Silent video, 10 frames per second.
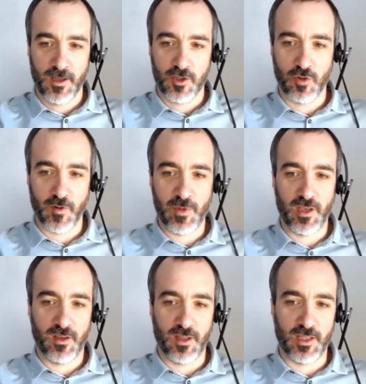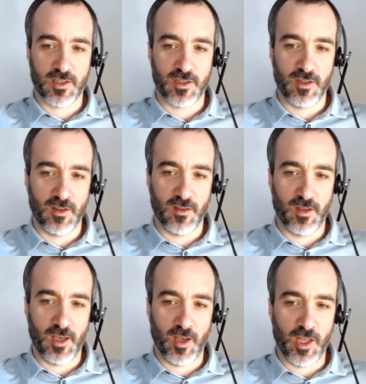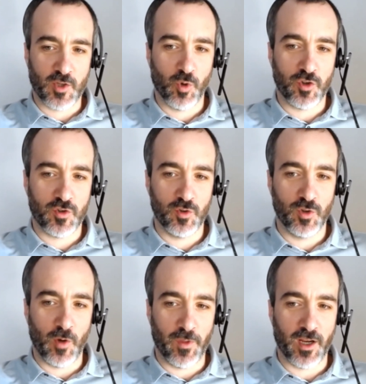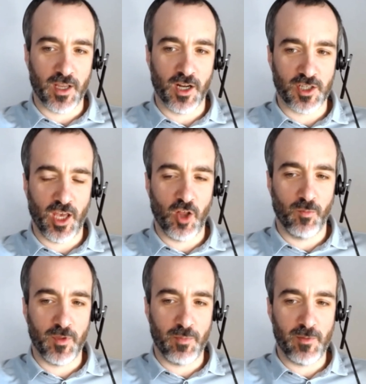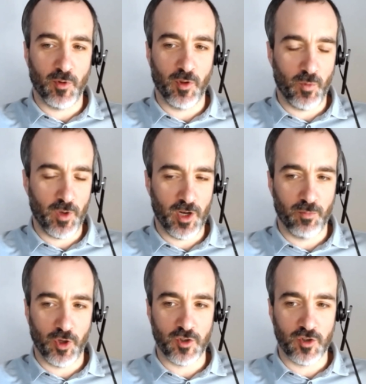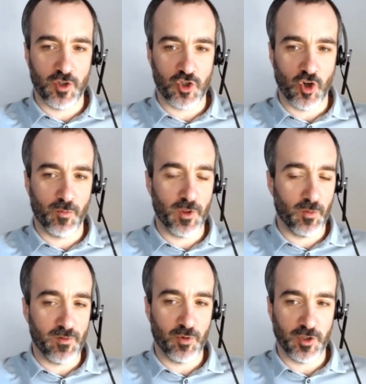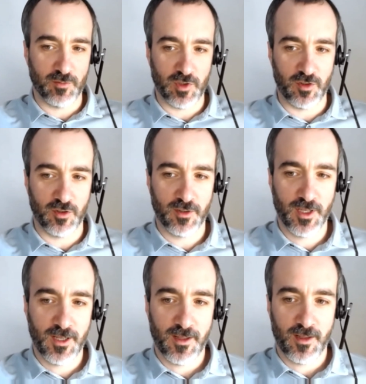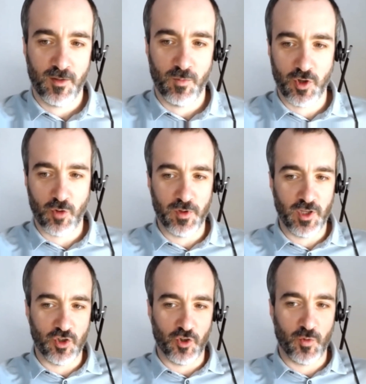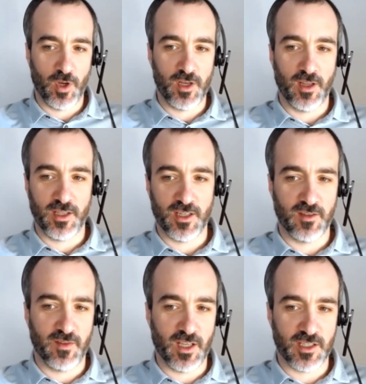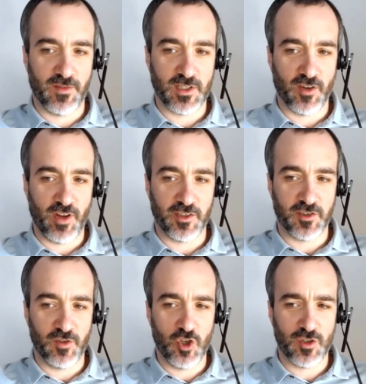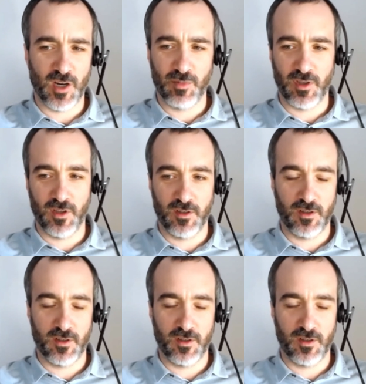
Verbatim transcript: So for me, it's it's what tool out there can actually help the people that we're employed to do the job that we've employed them to do. We talk about digital twin as if it's a relatively new term, but